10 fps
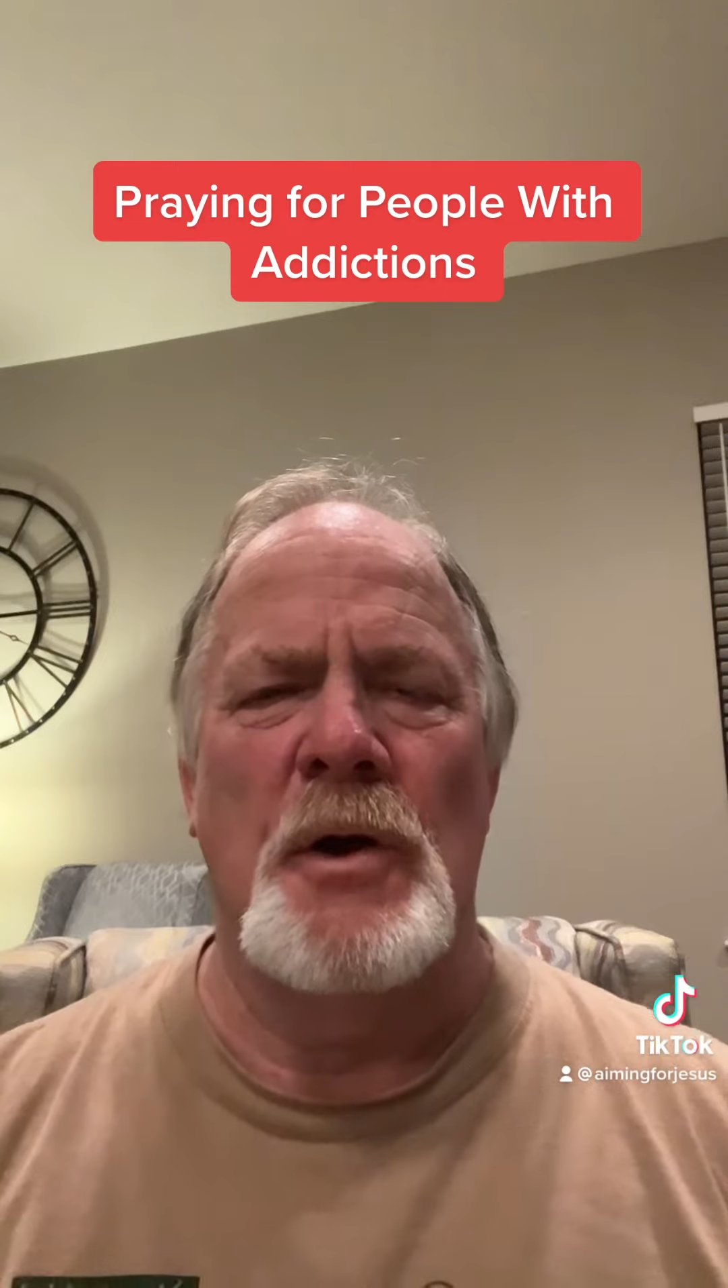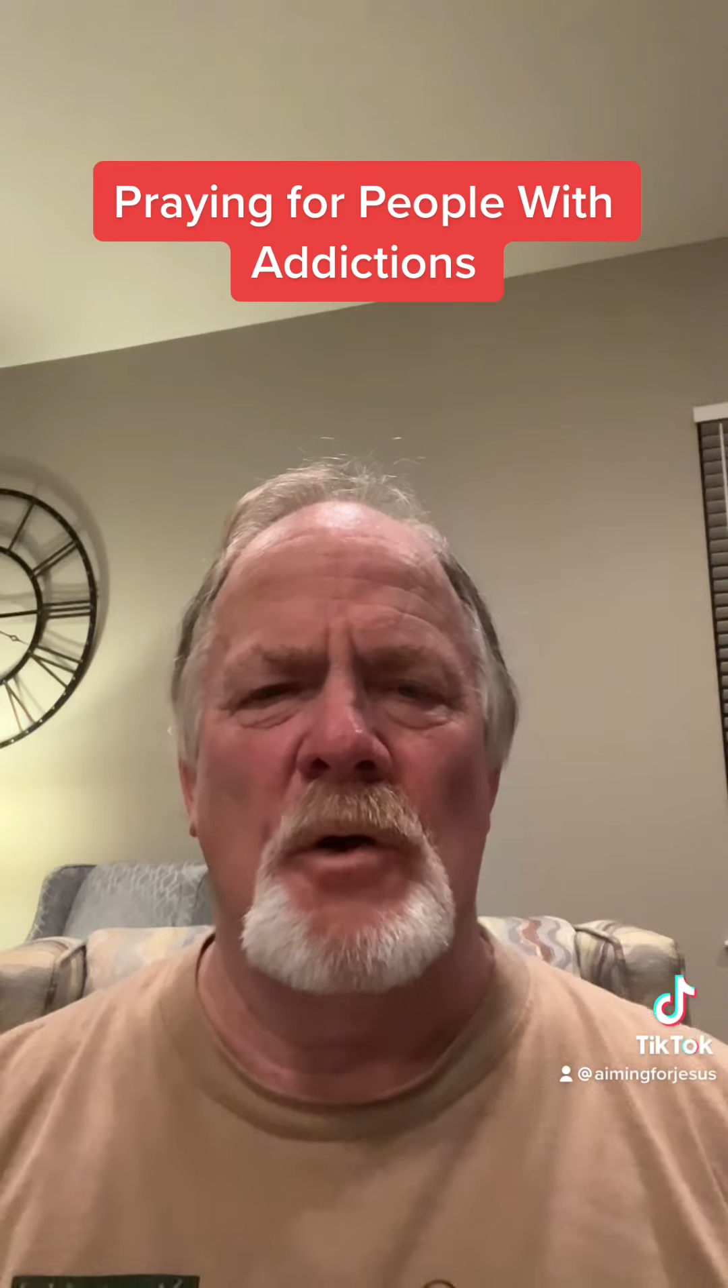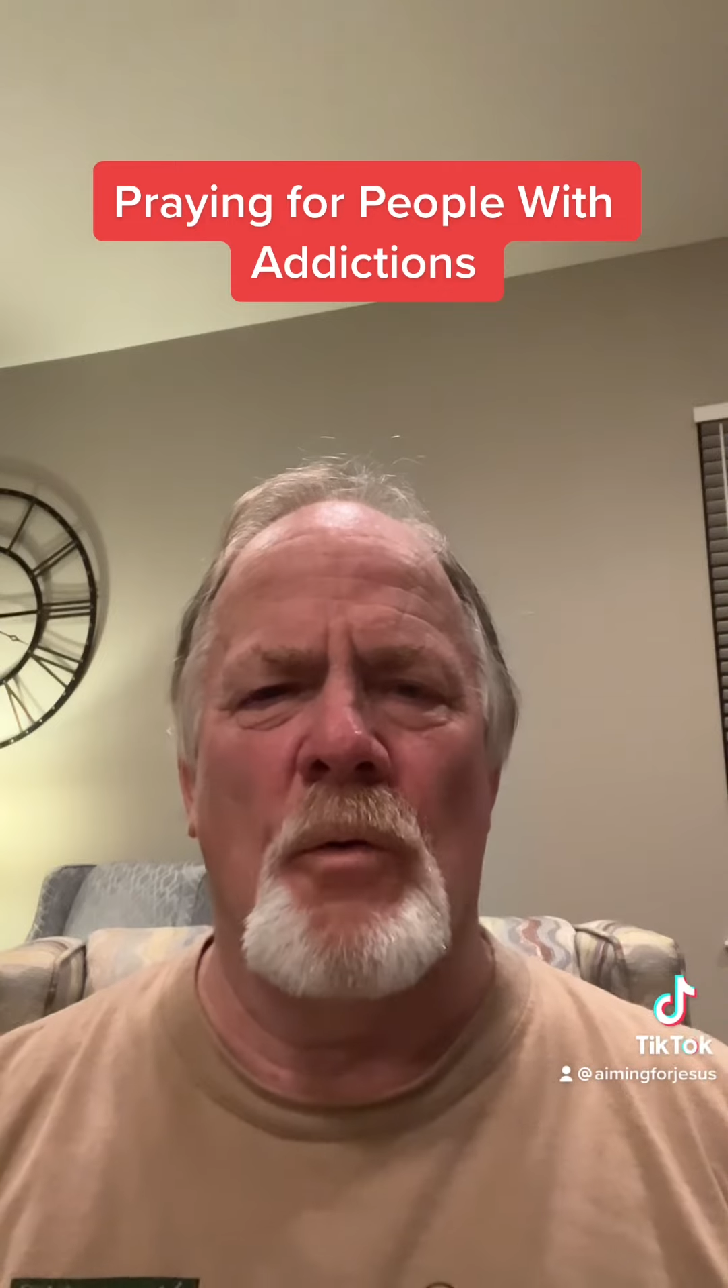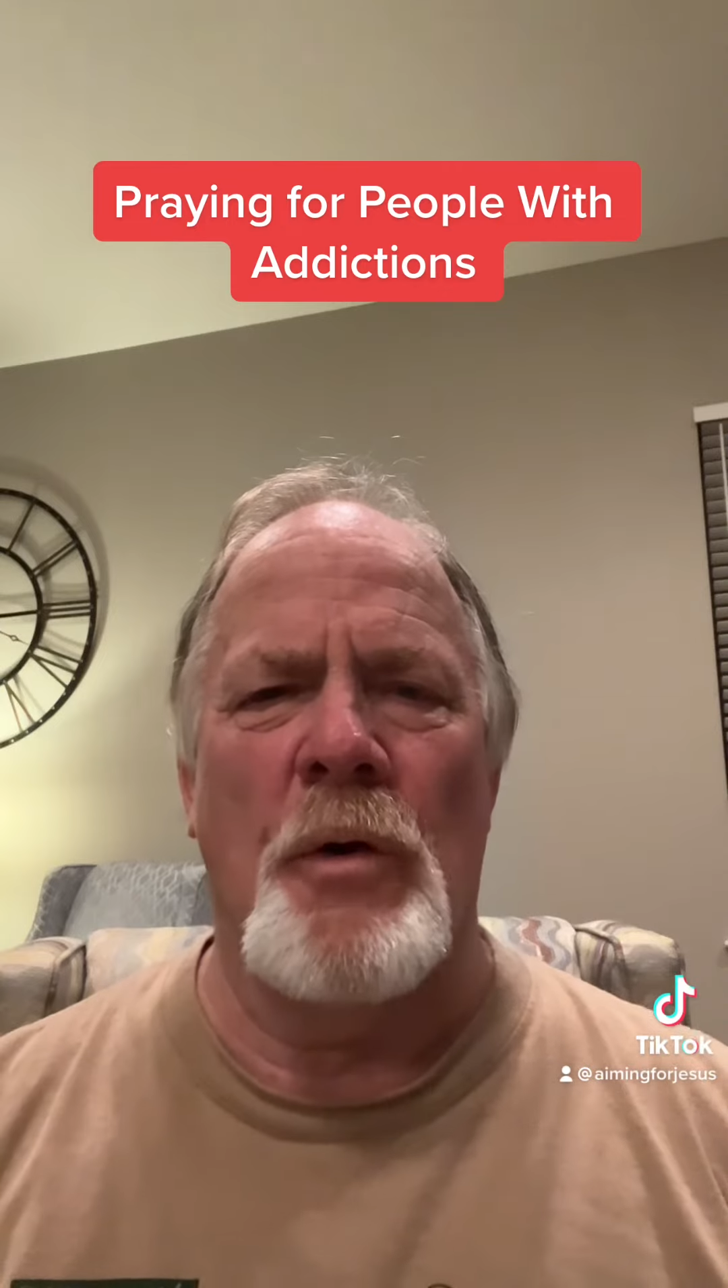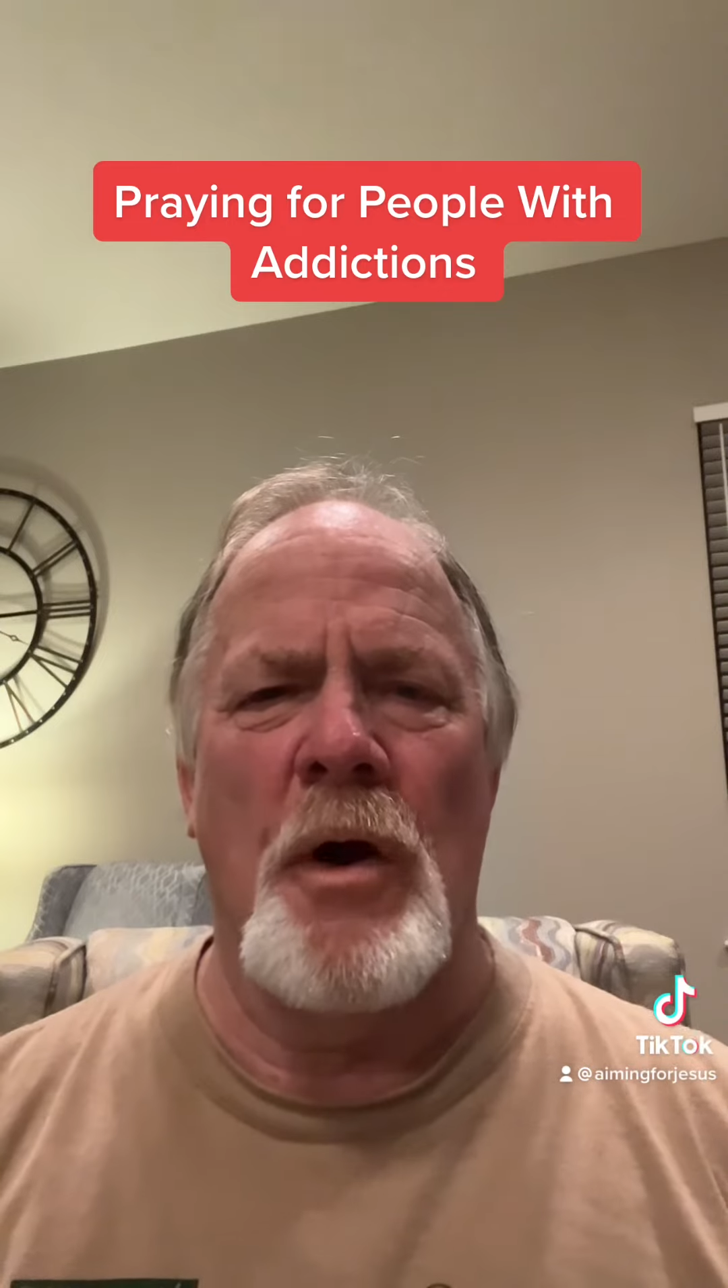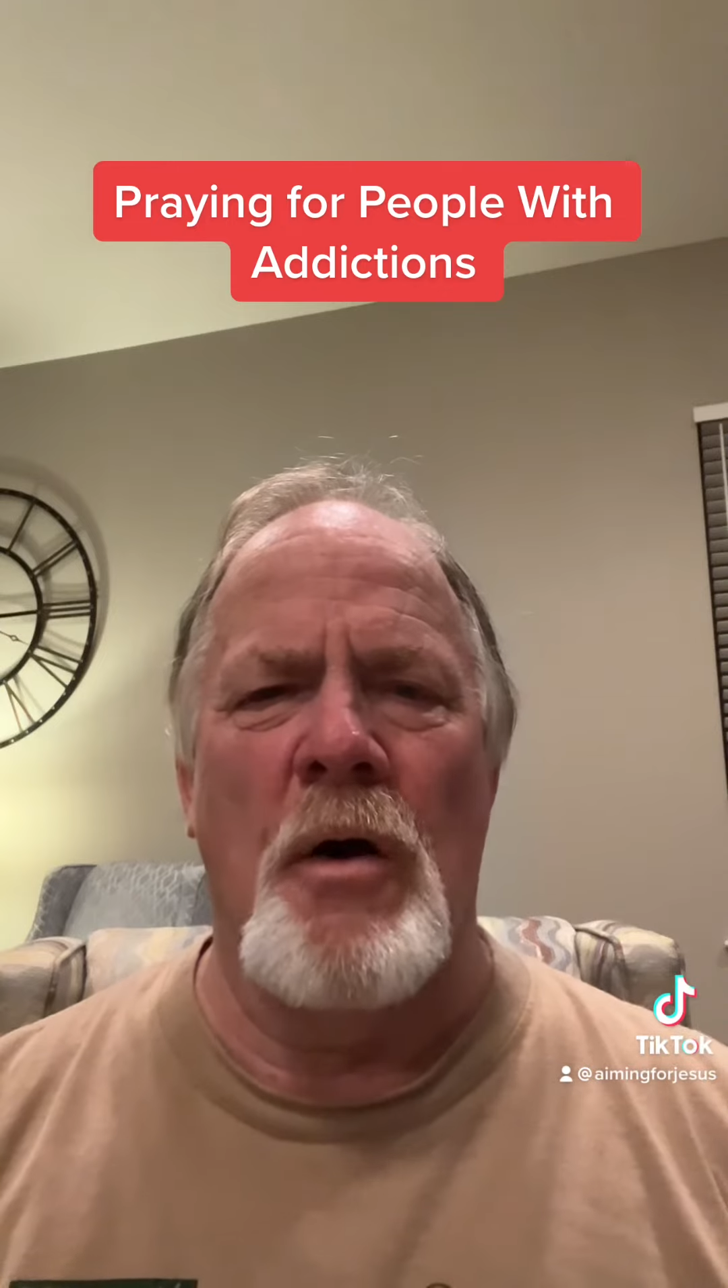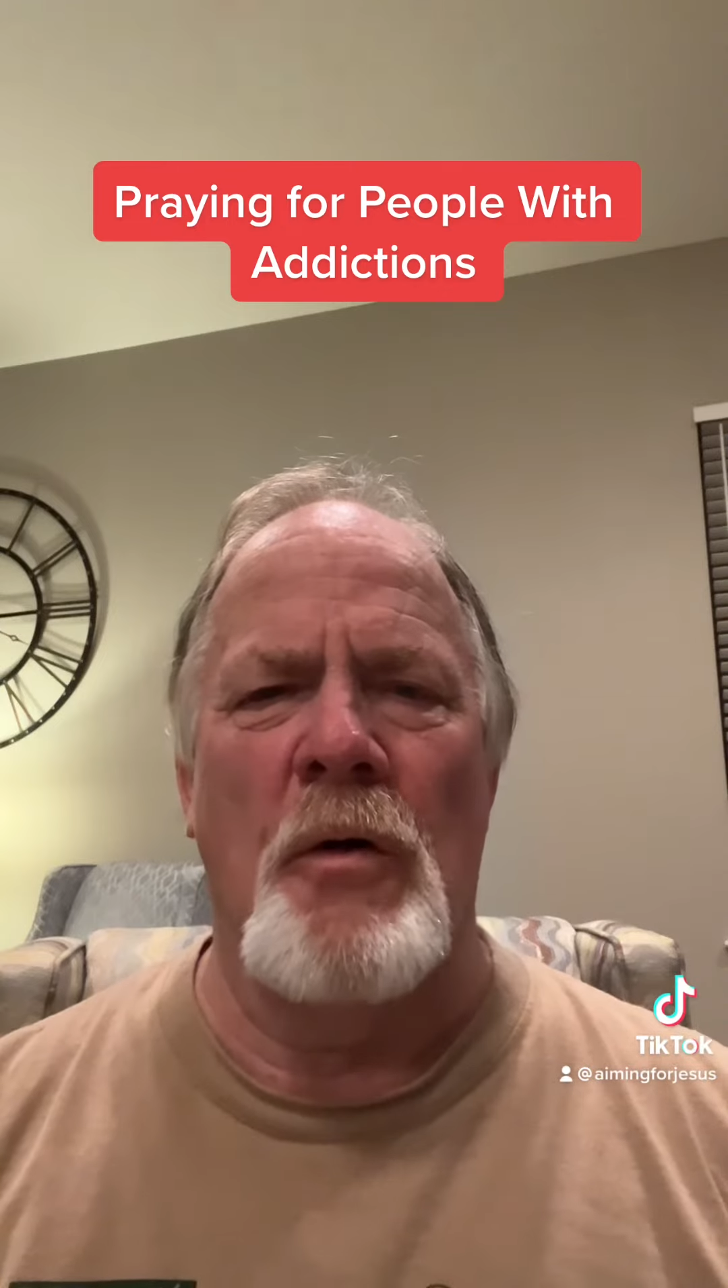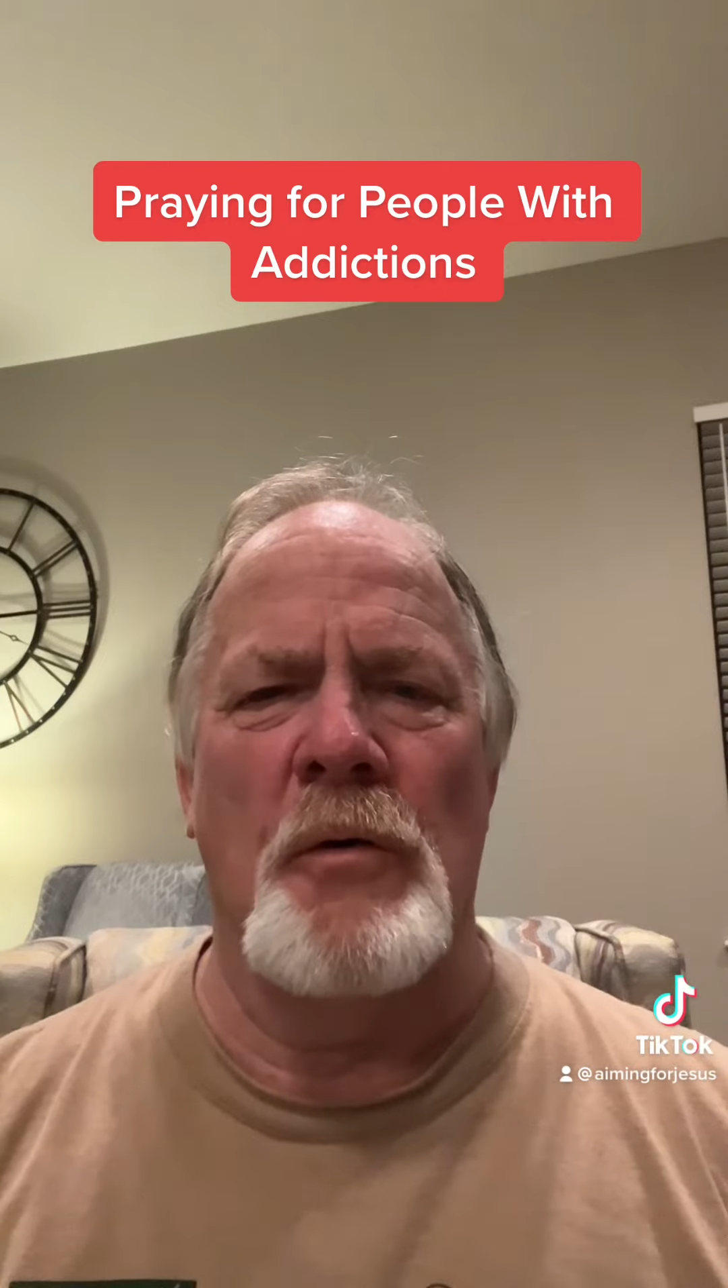Lord, all